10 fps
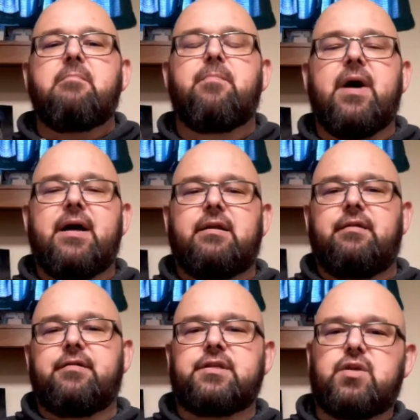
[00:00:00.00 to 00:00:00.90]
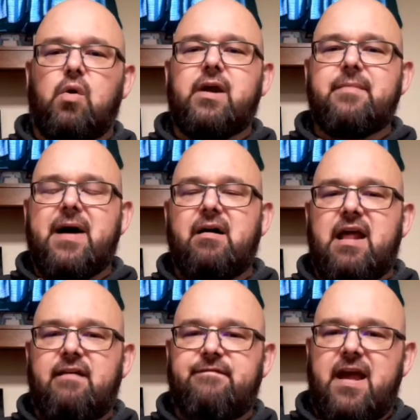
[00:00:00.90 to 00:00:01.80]
But the story
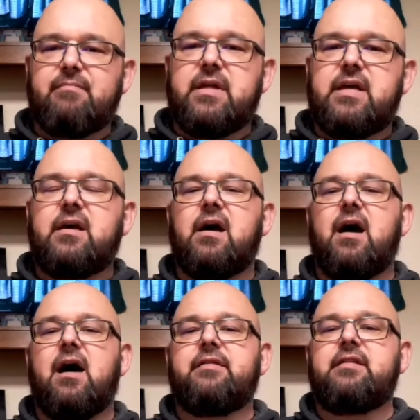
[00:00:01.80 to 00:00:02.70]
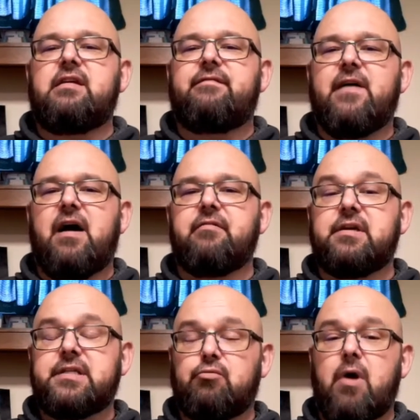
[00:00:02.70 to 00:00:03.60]
about a family, the father
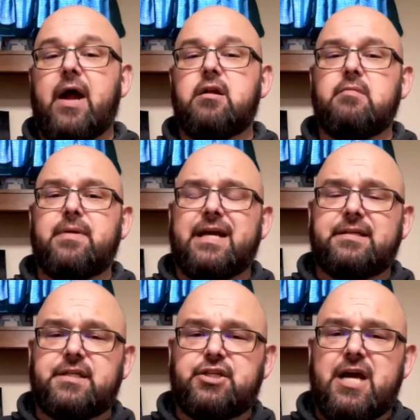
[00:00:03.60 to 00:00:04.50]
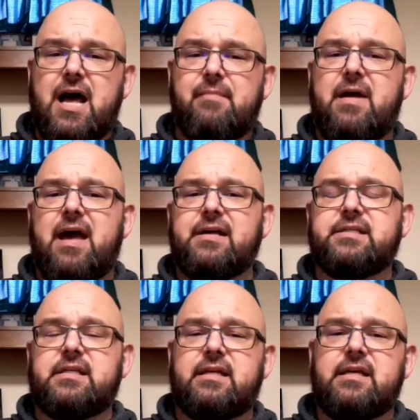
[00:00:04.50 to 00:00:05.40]
is a writer but gets a job
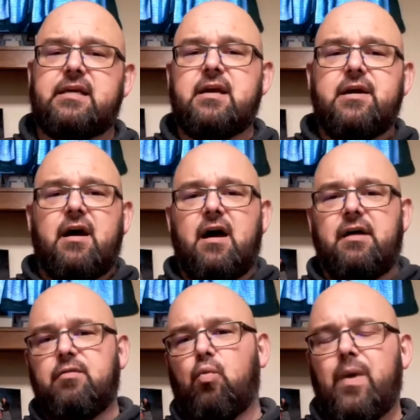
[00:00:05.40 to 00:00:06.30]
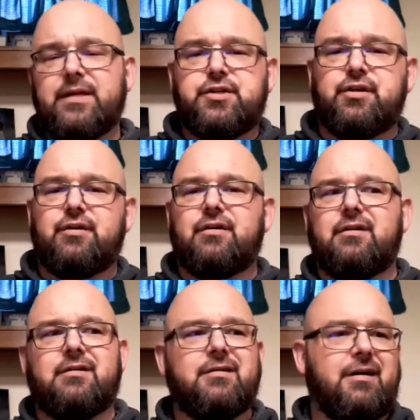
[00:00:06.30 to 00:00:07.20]
as the
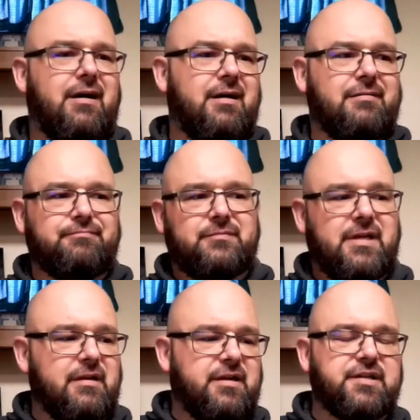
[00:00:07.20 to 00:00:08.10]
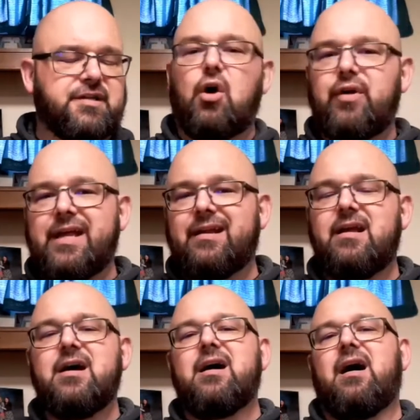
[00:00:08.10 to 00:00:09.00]
winter kind of
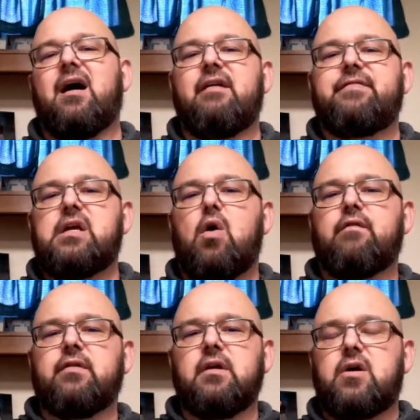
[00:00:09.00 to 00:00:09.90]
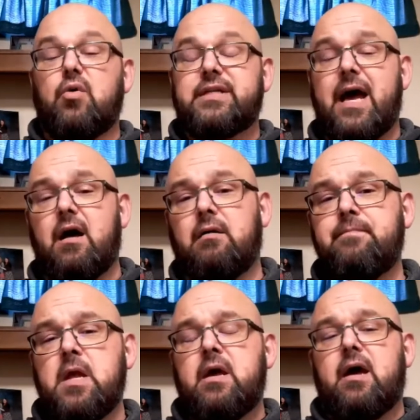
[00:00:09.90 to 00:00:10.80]
custodian of the Overlook Hotel,
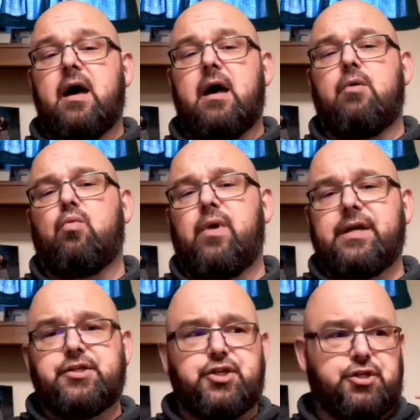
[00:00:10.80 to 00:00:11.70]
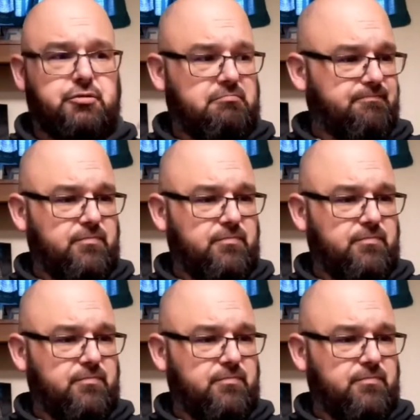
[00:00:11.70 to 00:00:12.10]
which